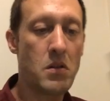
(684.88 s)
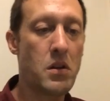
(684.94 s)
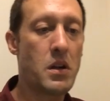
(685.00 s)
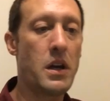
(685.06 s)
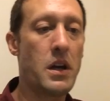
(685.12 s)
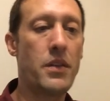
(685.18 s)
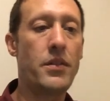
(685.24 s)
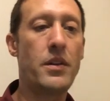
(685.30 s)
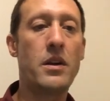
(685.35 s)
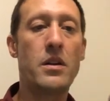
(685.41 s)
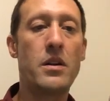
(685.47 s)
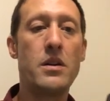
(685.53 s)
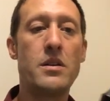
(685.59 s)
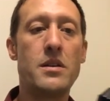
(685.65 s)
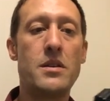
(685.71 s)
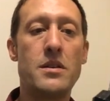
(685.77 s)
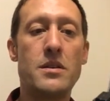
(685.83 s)
Okay, there it
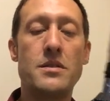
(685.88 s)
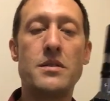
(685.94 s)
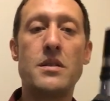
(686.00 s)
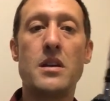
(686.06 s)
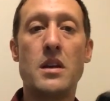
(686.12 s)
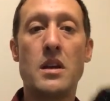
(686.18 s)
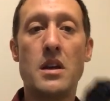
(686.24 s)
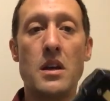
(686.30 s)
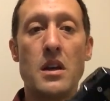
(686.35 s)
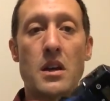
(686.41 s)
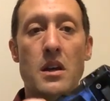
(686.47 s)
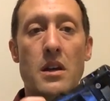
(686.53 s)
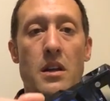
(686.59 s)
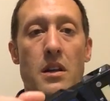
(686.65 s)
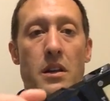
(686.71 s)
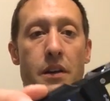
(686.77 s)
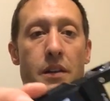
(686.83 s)
is.
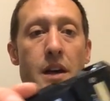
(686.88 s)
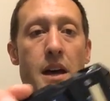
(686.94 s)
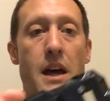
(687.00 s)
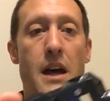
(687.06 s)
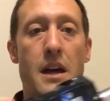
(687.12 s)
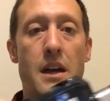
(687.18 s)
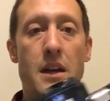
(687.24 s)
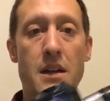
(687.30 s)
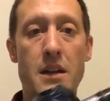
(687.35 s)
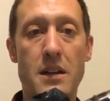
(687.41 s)
Look at that.